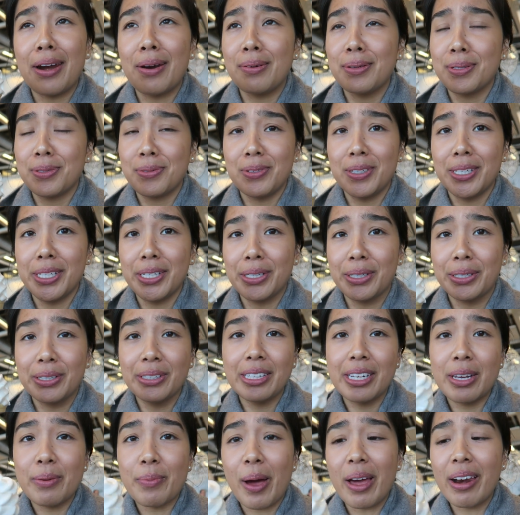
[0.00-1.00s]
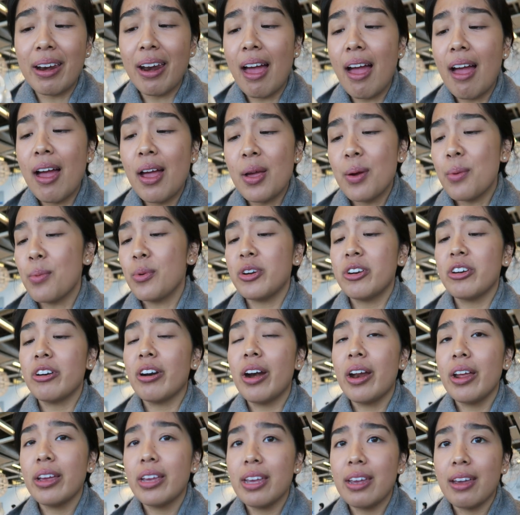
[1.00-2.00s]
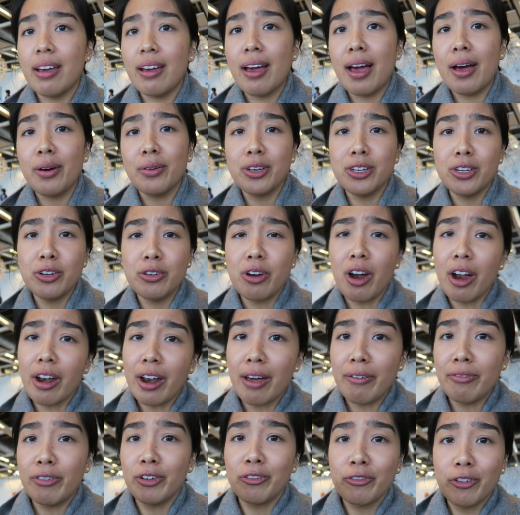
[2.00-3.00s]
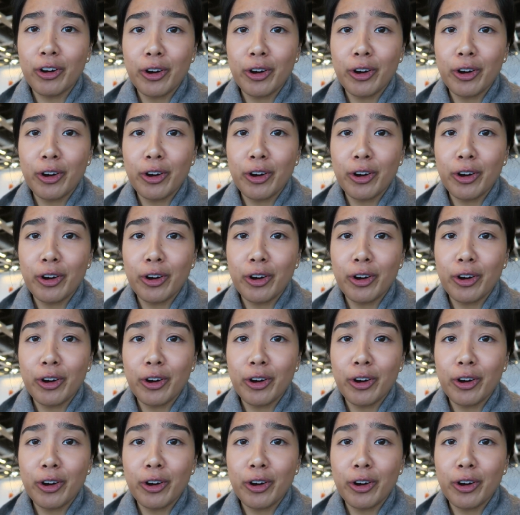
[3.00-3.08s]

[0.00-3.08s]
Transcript: I know it's really early, but when you're at Ikea, how can you not have the